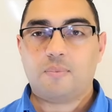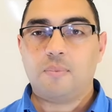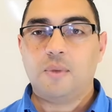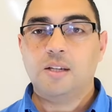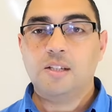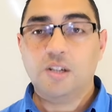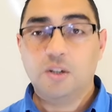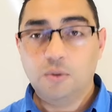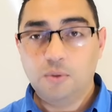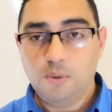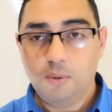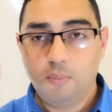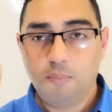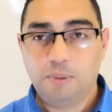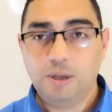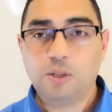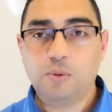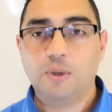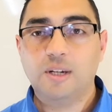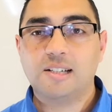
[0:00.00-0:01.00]
So
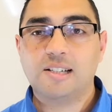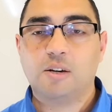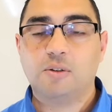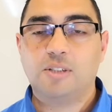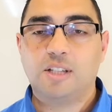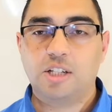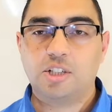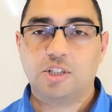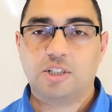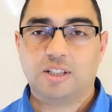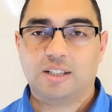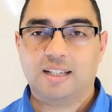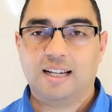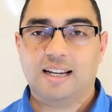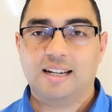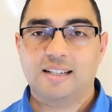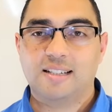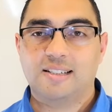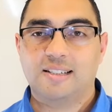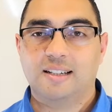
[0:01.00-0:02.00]
Bitcoin is our digital
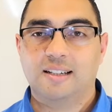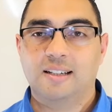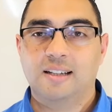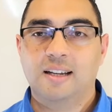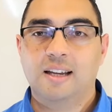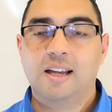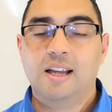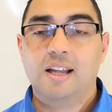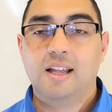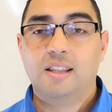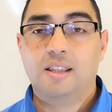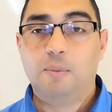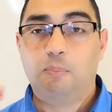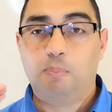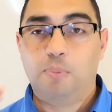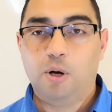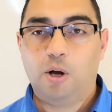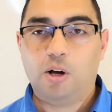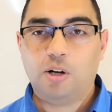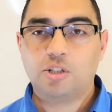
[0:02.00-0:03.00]
currency. The
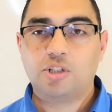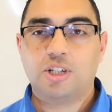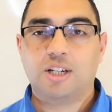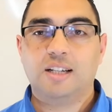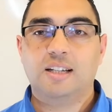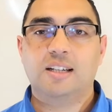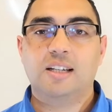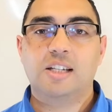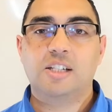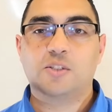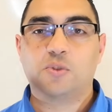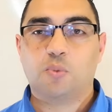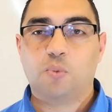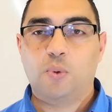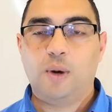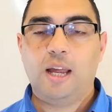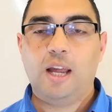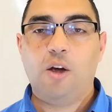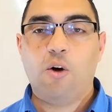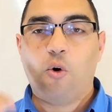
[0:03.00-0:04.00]
blockchain is
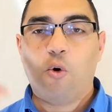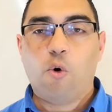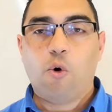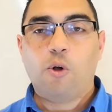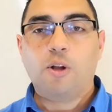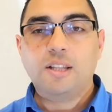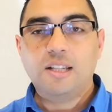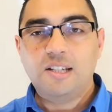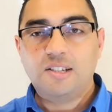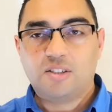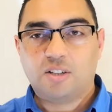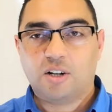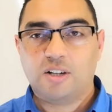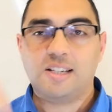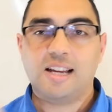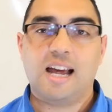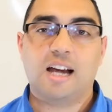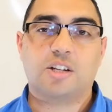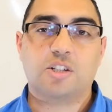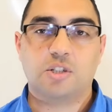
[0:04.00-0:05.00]
where all these
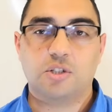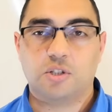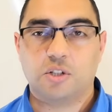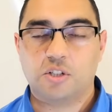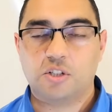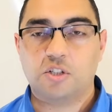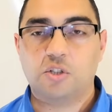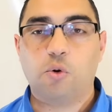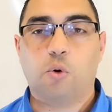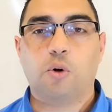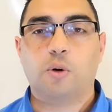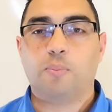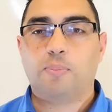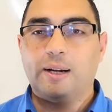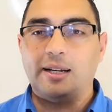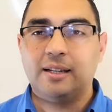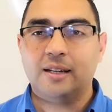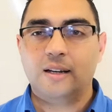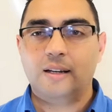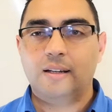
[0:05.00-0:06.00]
transactions are stored,
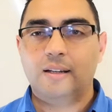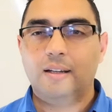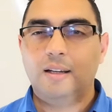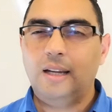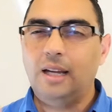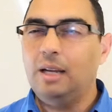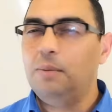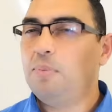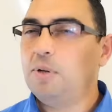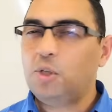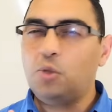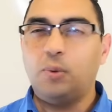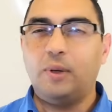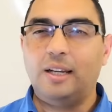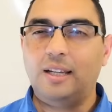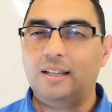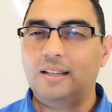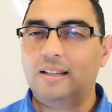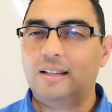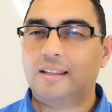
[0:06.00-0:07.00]
but in
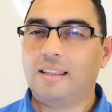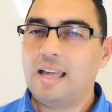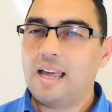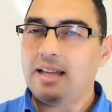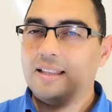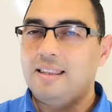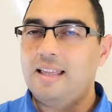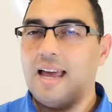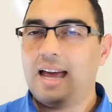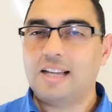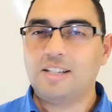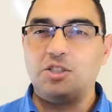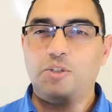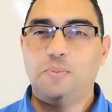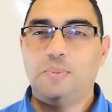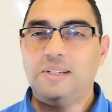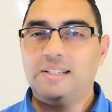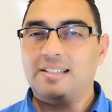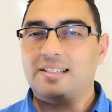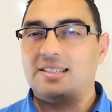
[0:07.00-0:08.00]
between there has to
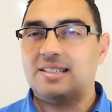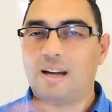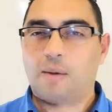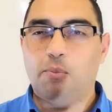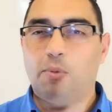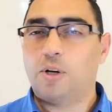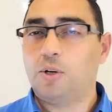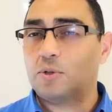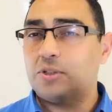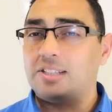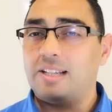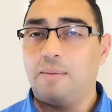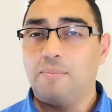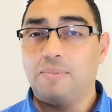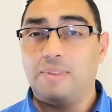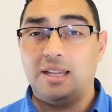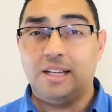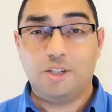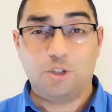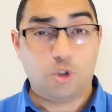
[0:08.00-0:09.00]
be someone or
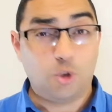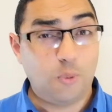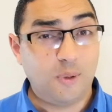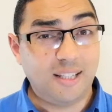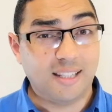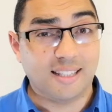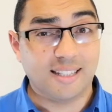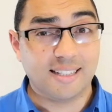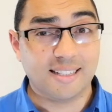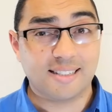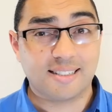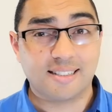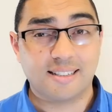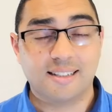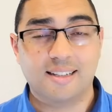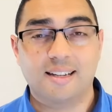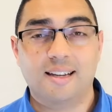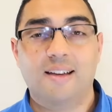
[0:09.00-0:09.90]
something doing this.